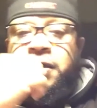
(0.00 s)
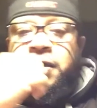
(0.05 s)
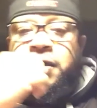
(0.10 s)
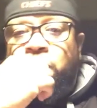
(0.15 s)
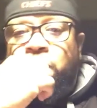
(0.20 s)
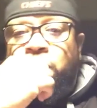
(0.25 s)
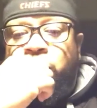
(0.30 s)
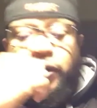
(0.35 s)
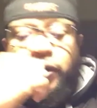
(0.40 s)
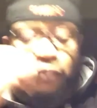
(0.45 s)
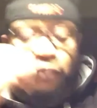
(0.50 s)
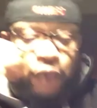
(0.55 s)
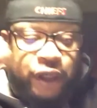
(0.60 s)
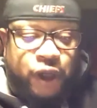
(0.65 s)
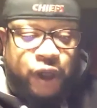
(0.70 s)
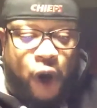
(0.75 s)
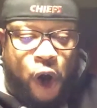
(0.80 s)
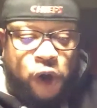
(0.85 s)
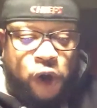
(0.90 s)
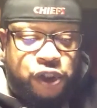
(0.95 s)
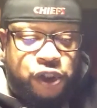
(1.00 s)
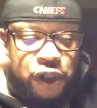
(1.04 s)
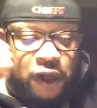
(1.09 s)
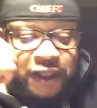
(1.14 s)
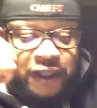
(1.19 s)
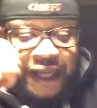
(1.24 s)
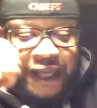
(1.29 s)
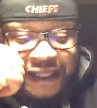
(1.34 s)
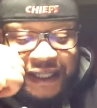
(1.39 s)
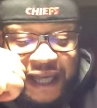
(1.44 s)
We all saw
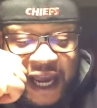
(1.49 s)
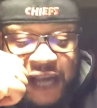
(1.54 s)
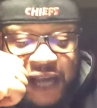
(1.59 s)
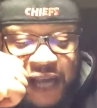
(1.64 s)
that game